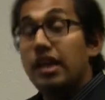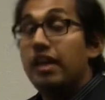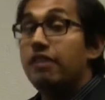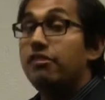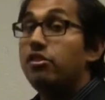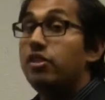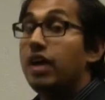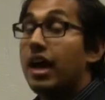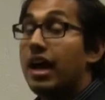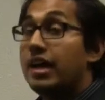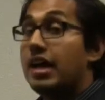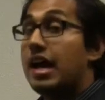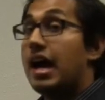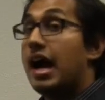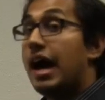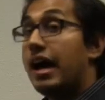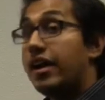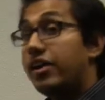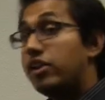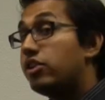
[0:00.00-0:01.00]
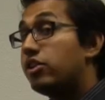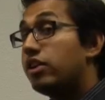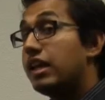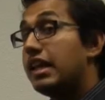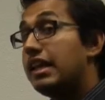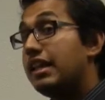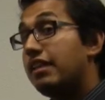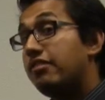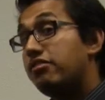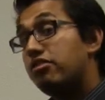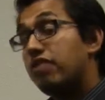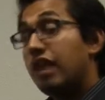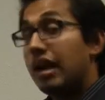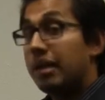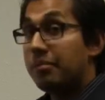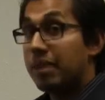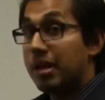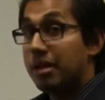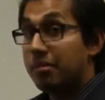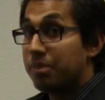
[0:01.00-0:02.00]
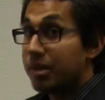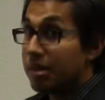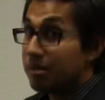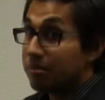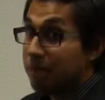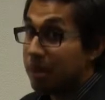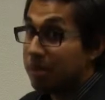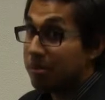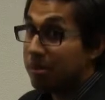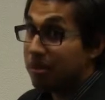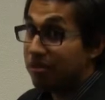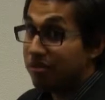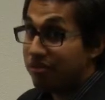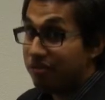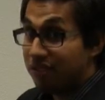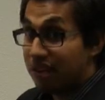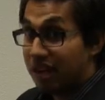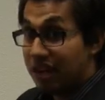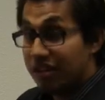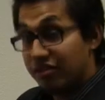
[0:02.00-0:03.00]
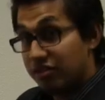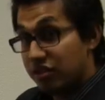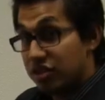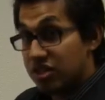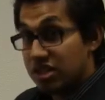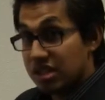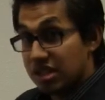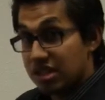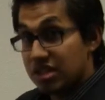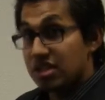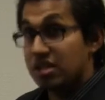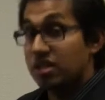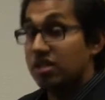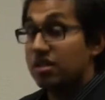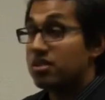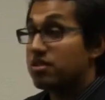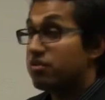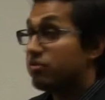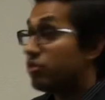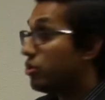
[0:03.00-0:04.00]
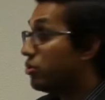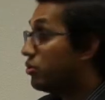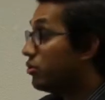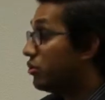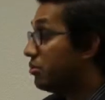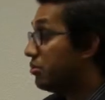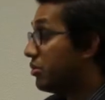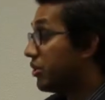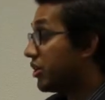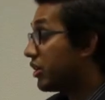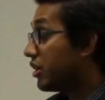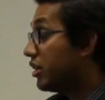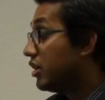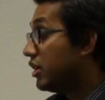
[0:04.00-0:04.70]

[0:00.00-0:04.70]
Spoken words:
If you had a higher grade level, I might pick maybe 5 or 6 things for the rubric.